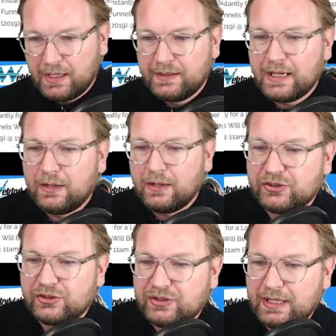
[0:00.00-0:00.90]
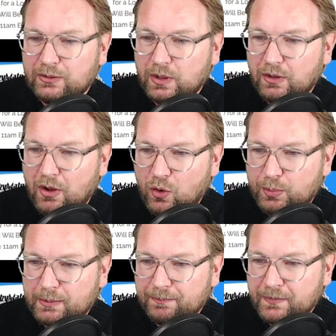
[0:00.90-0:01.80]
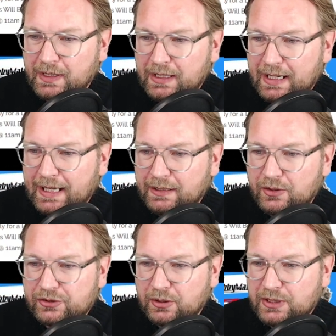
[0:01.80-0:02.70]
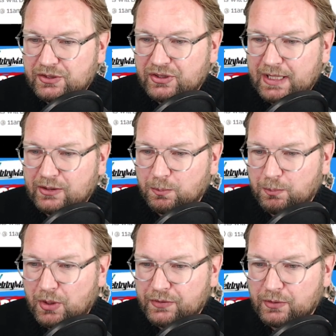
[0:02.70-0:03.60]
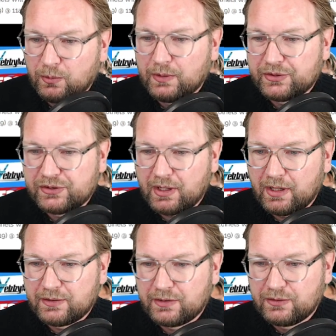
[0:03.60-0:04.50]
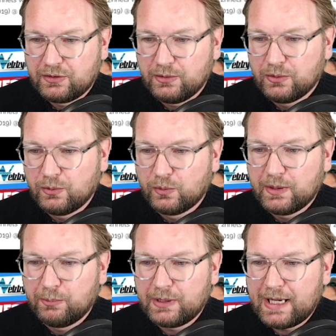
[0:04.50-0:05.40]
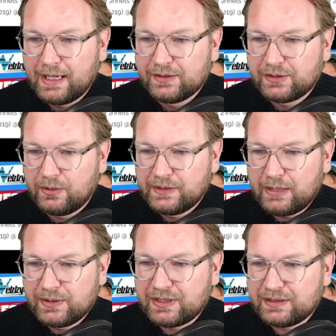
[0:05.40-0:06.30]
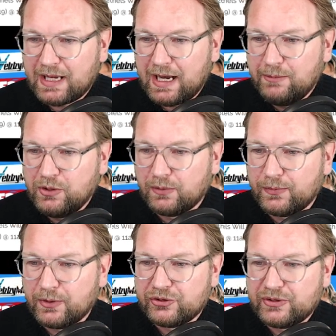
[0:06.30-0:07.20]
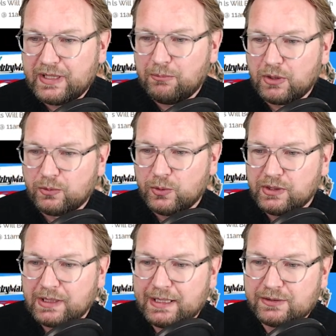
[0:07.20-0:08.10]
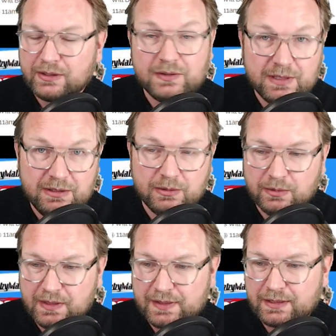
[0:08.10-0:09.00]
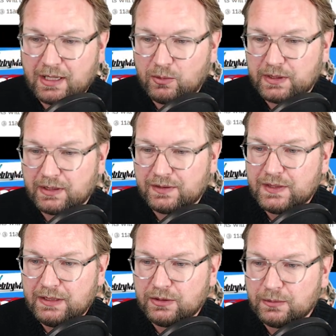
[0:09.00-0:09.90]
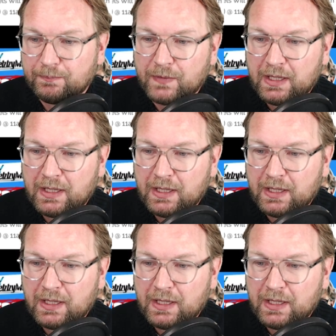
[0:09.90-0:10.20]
And now this chat will open, and also the chat bot will start to reply. So now it says, I'm your first chatbot. Would you like to continue? Yes, I want to continue.